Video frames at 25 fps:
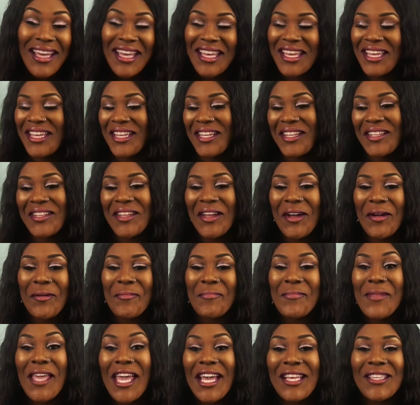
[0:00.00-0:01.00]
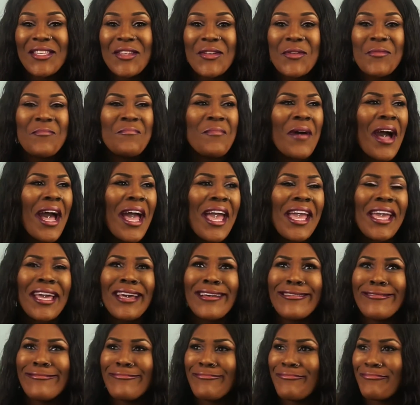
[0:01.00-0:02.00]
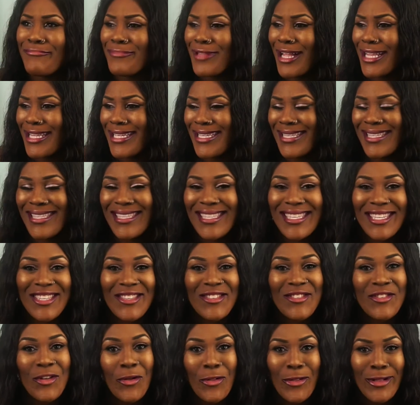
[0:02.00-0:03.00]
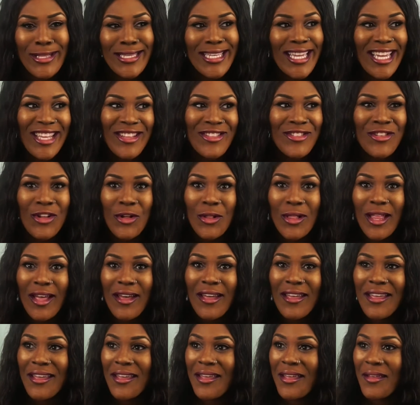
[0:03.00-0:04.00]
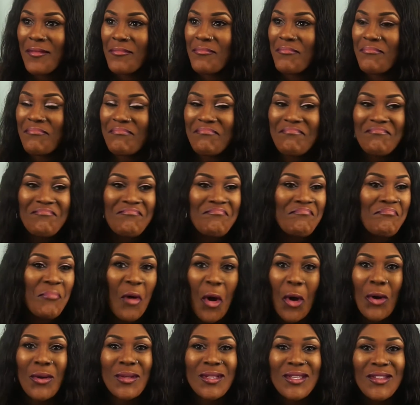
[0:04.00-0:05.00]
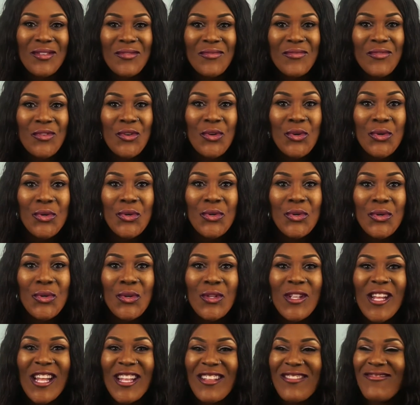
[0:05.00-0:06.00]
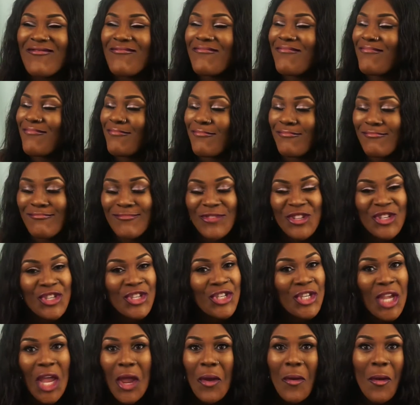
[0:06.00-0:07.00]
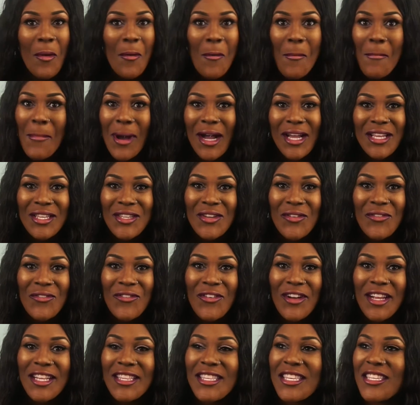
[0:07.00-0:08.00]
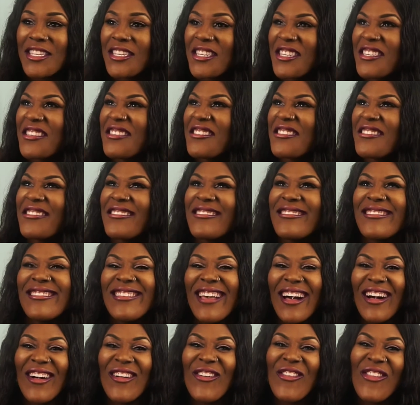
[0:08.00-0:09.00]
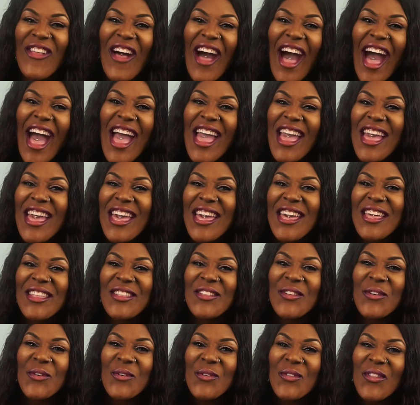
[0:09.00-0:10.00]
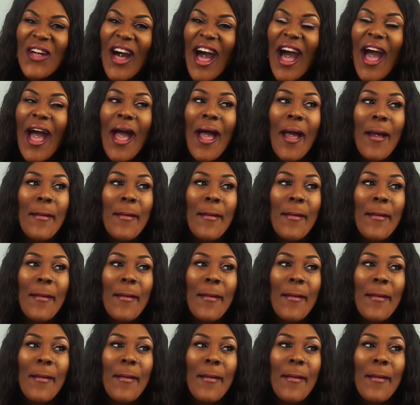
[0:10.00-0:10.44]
And yeah, so you buy a bloody $6, $10 box of goon and share it amongst your friends and just scull that and all that.